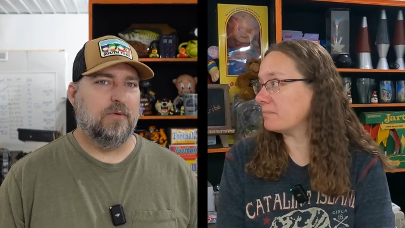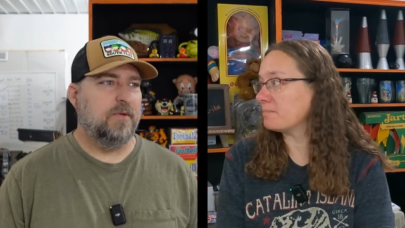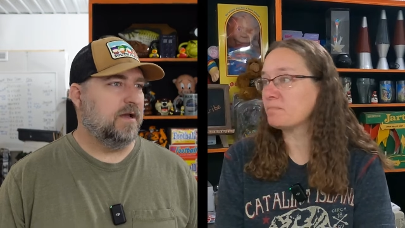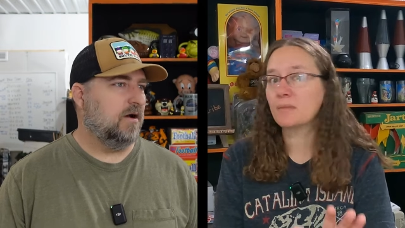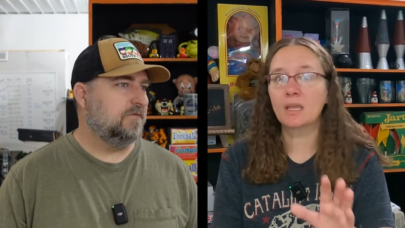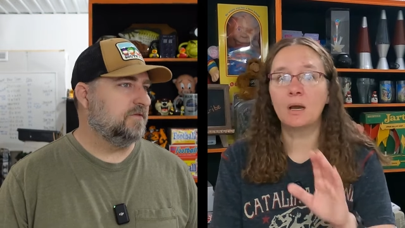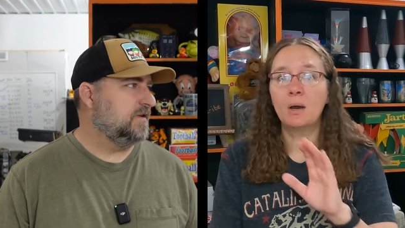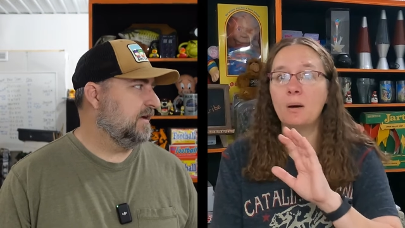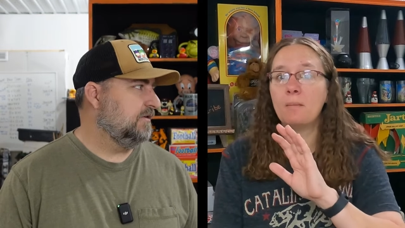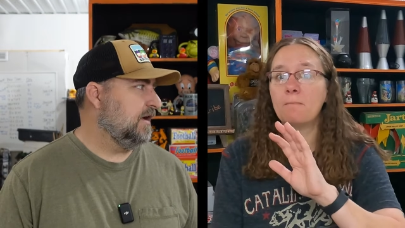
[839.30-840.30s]
Speaker 1: We make
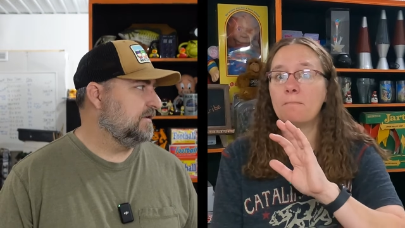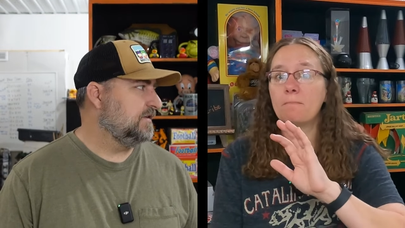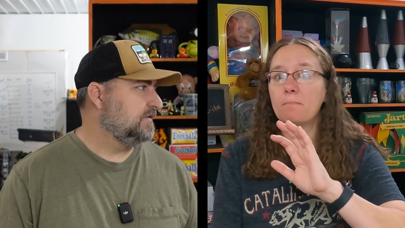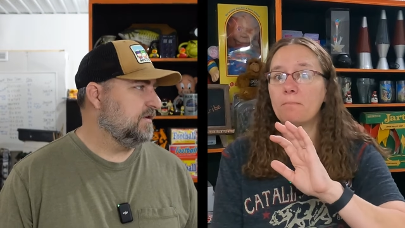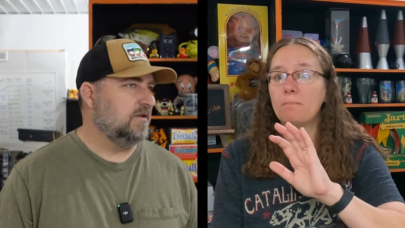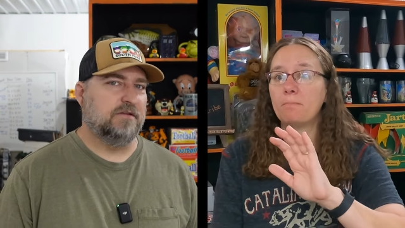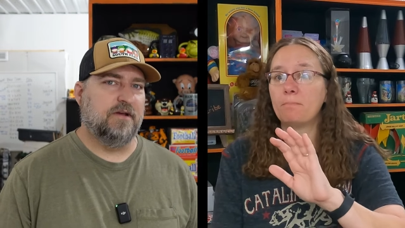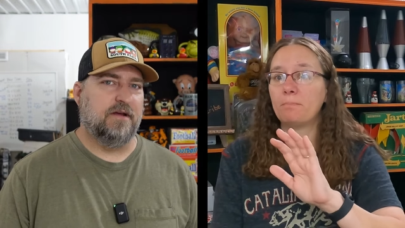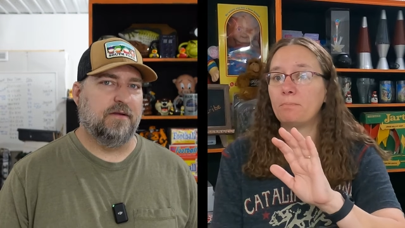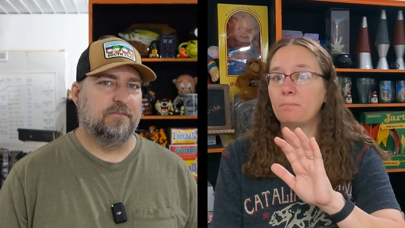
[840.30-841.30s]
offers at garage sales all
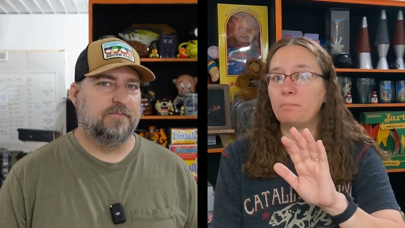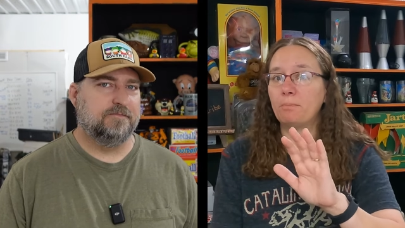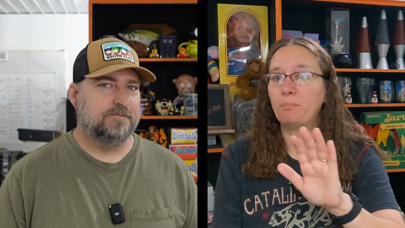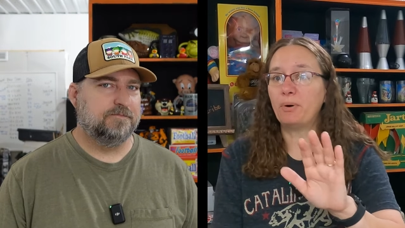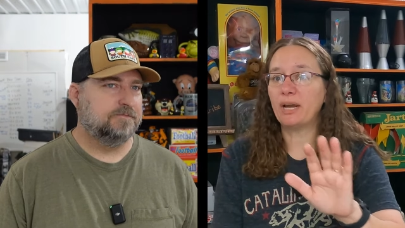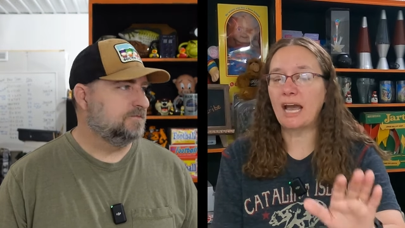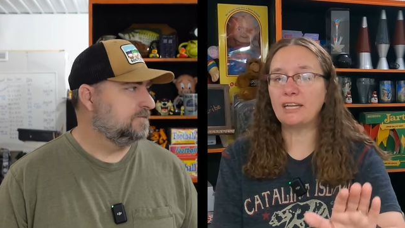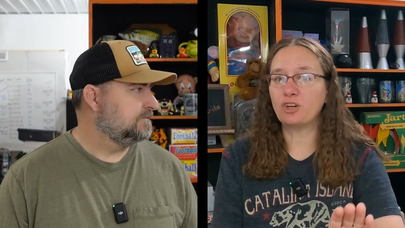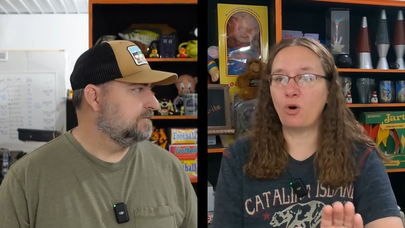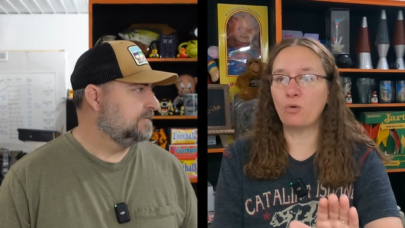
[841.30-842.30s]
the time.
Speaker 2: But
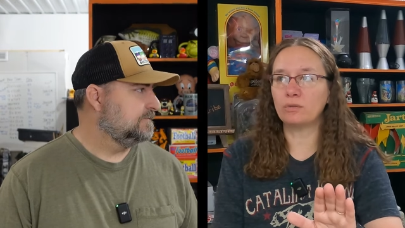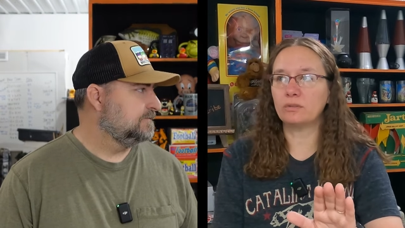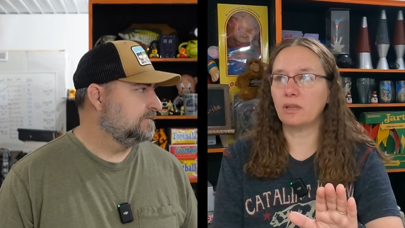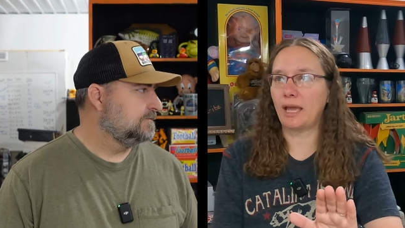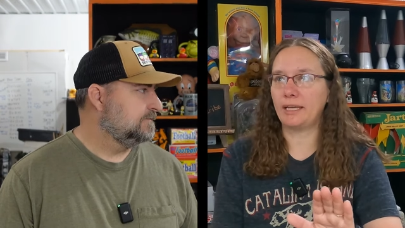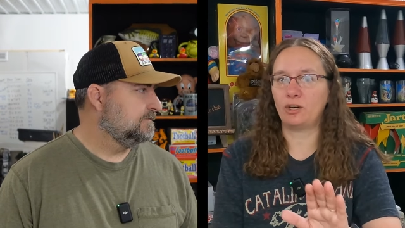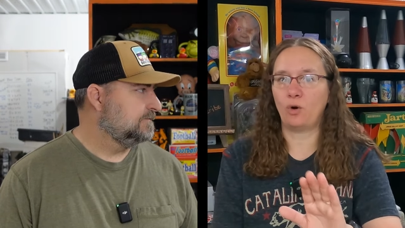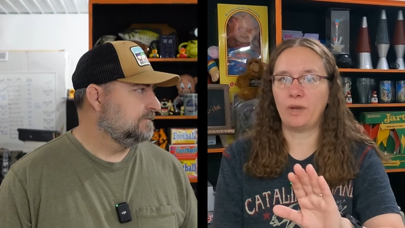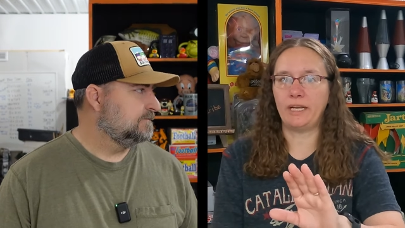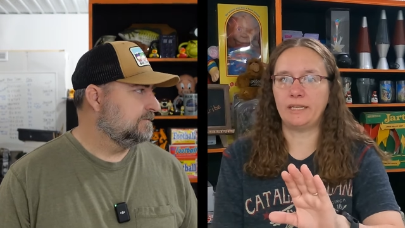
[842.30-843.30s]
I don't, like,
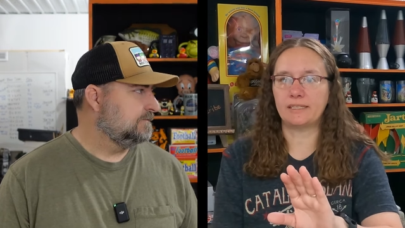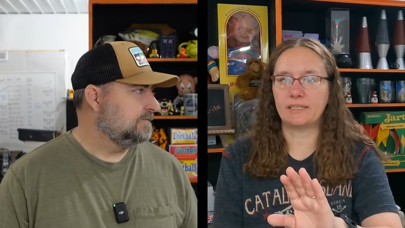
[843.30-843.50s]
go in and